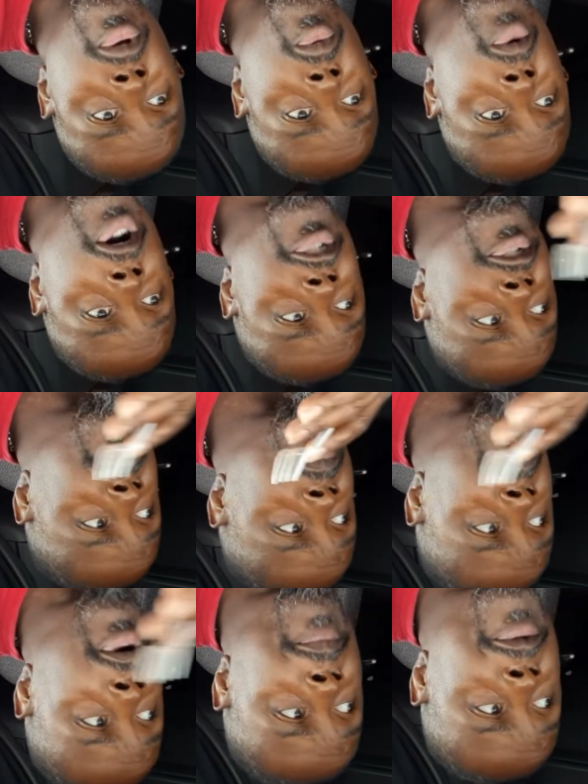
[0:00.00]
watching my
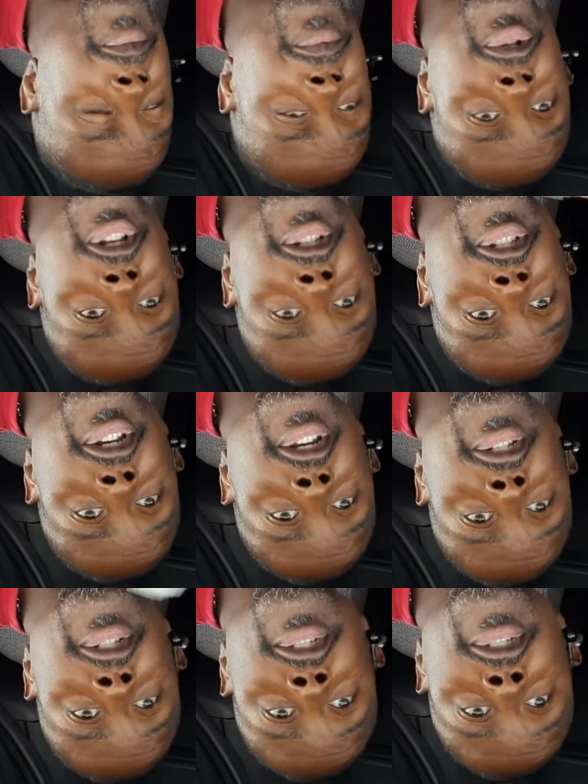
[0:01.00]
people and everything.
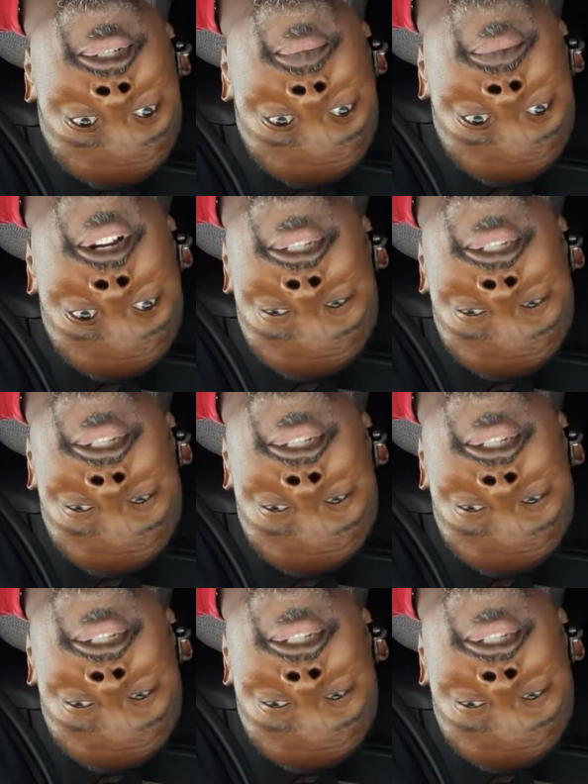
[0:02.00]
This is the blessing